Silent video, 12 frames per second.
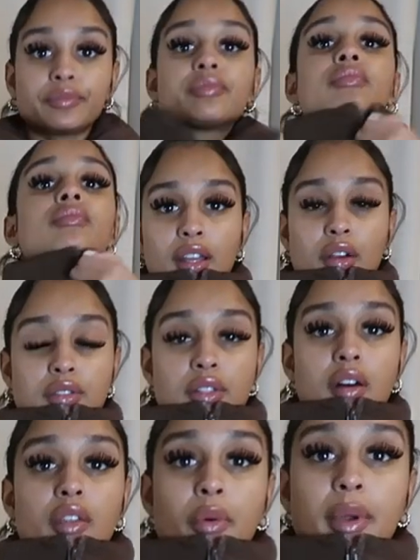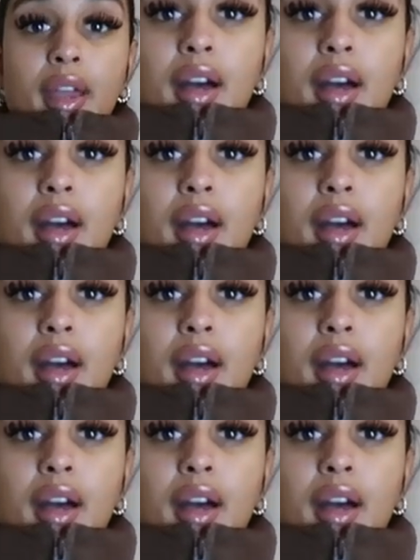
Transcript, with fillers: It goes all the way